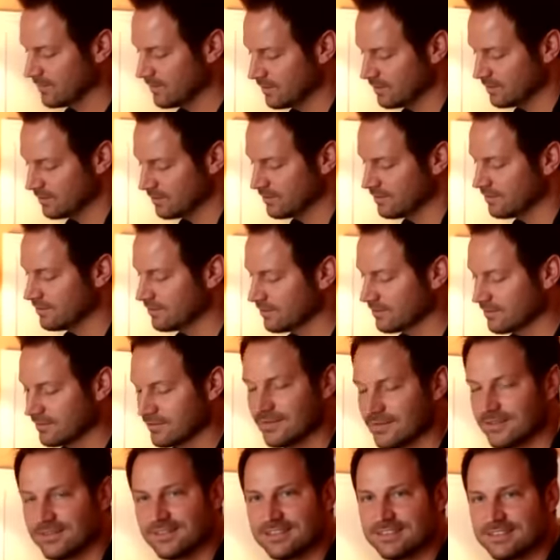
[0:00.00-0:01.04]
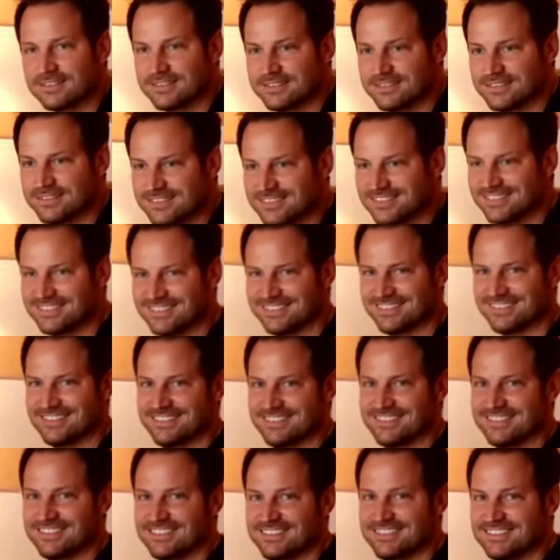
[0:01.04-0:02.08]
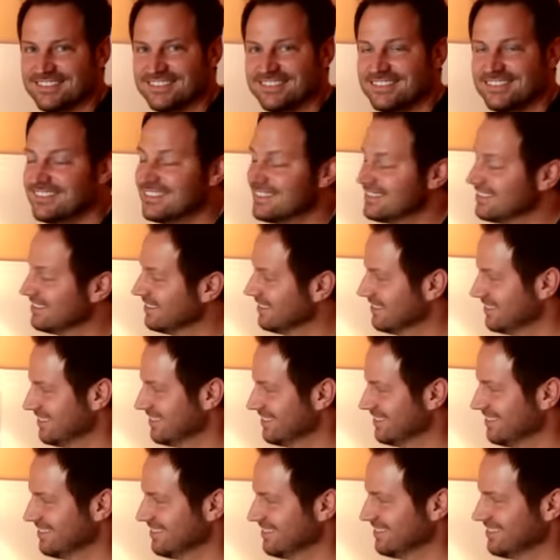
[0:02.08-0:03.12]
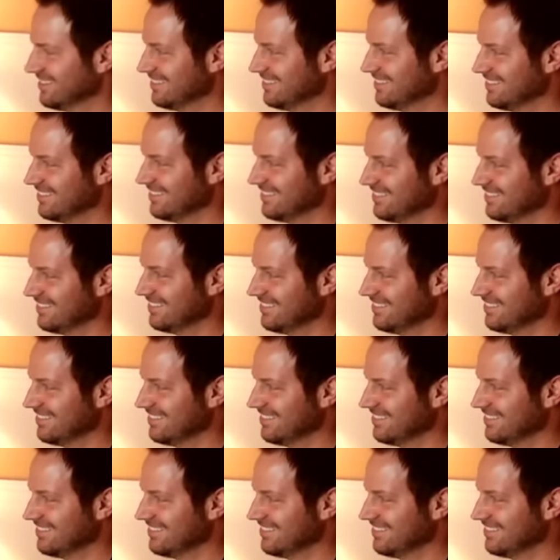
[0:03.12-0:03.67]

[no speech]